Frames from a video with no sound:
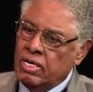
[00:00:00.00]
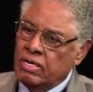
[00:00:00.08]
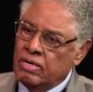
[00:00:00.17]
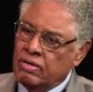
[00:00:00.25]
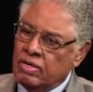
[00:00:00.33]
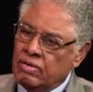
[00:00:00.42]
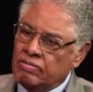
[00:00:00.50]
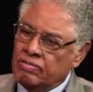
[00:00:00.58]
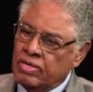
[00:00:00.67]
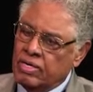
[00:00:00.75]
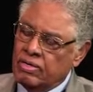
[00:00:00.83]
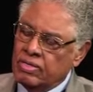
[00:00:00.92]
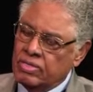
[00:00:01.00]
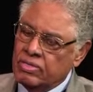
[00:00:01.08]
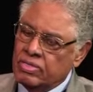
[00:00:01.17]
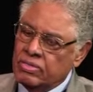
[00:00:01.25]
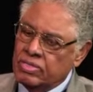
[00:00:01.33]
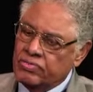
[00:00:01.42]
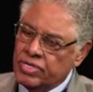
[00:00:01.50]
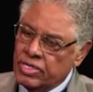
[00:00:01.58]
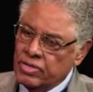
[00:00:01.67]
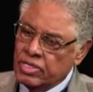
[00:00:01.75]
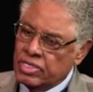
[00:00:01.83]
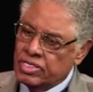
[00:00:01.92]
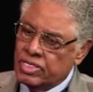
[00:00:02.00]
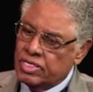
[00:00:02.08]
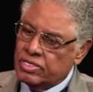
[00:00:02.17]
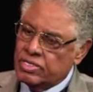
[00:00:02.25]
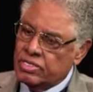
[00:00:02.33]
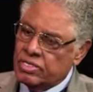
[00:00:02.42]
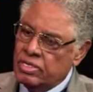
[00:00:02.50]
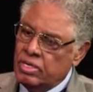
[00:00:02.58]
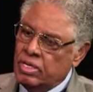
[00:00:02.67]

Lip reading: of venereal diseases,